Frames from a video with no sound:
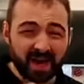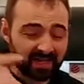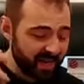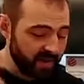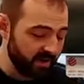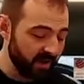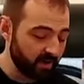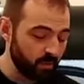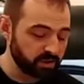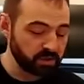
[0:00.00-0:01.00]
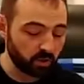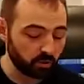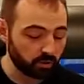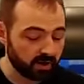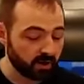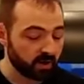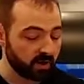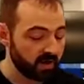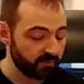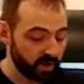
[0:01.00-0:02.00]
And Kevin had a question
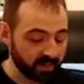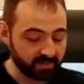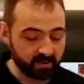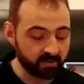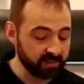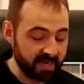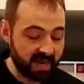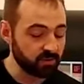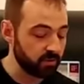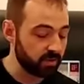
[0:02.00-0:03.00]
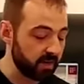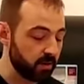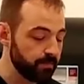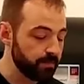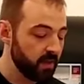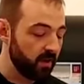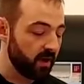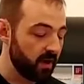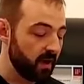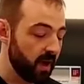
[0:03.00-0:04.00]
earlier I forgot to answer here
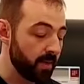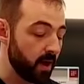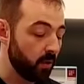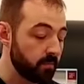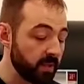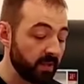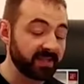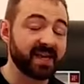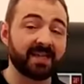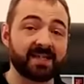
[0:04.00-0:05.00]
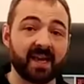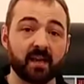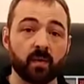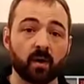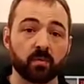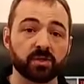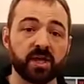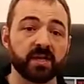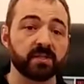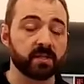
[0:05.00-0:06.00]
about milling titanium on our
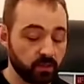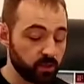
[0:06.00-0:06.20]
machines.